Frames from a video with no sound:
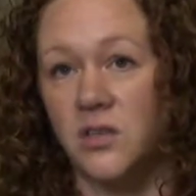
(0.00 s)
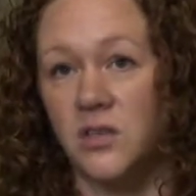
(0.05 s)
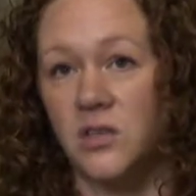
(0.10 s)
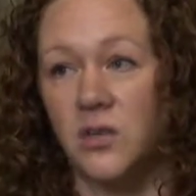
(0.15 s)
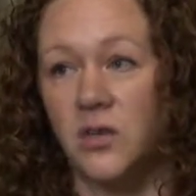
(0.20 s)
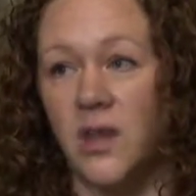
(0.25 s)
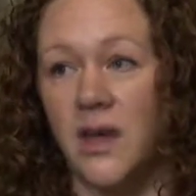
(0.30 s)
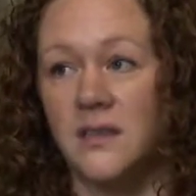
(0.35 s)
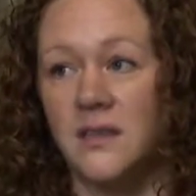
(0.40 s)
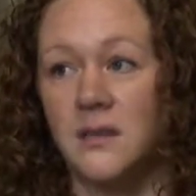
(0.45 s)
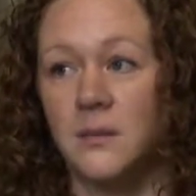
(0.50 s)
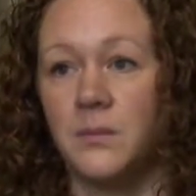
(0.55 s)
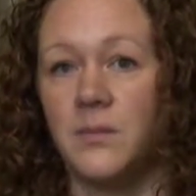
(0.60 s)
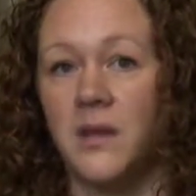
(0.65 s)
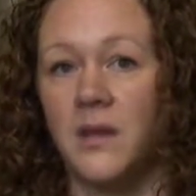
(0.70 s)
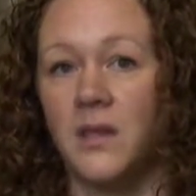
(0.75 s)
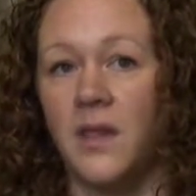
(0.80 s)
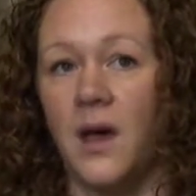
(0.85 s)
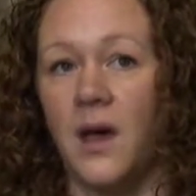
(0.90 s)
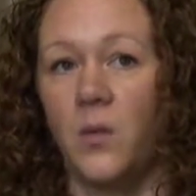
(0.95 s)
So that's
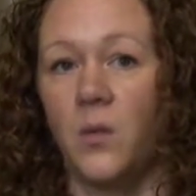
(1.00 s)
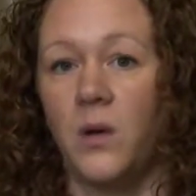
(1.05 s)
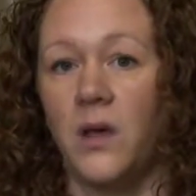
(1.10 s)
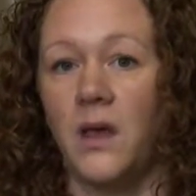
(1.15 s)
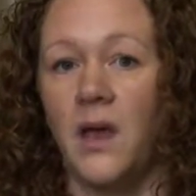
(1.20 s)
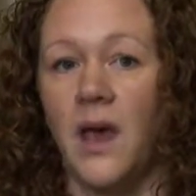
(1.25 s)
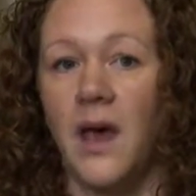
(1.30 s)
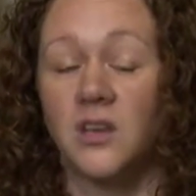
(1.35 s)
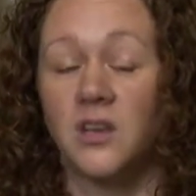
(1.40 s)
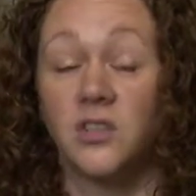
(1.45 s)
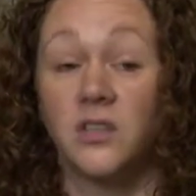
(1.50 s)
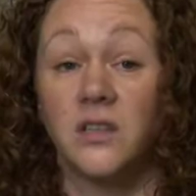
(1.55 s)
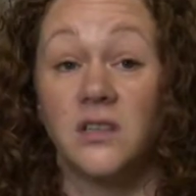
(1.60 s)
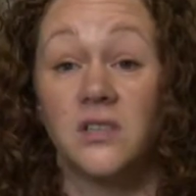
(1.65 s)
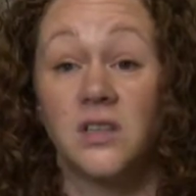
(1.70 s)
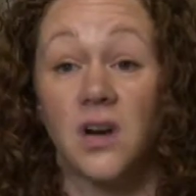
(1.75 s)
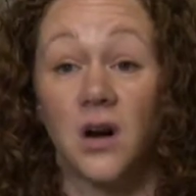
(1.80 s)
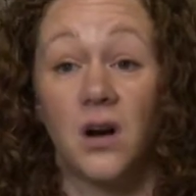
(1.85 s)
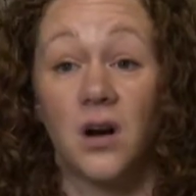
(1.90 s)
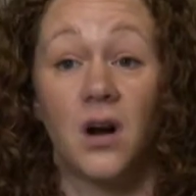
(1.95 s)
something that we actually
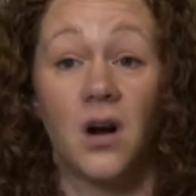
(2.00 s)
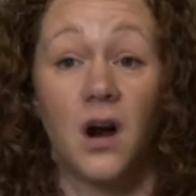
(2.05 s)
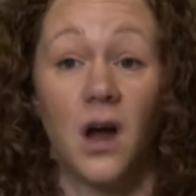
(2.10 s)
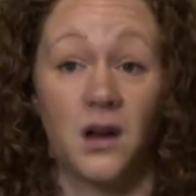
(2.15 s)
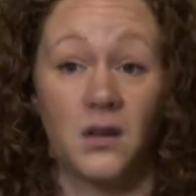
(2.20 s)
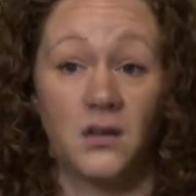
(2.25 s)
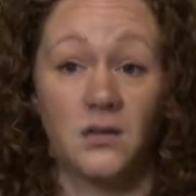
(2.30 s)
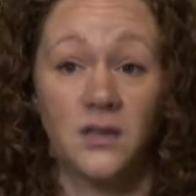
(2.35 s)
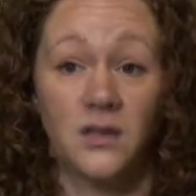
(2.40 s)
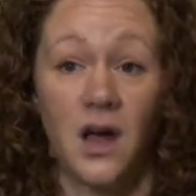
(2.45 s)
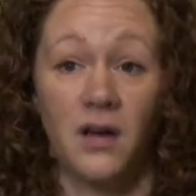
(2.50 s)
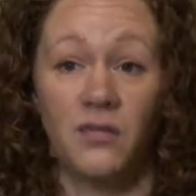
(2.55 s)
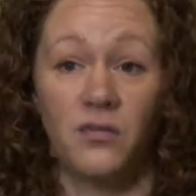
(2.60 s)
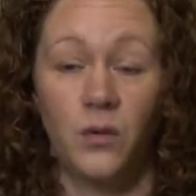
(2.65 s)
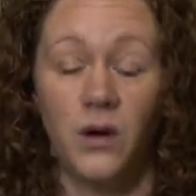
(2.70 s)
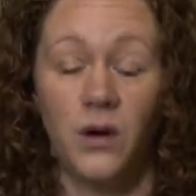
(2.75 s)
start our huddles off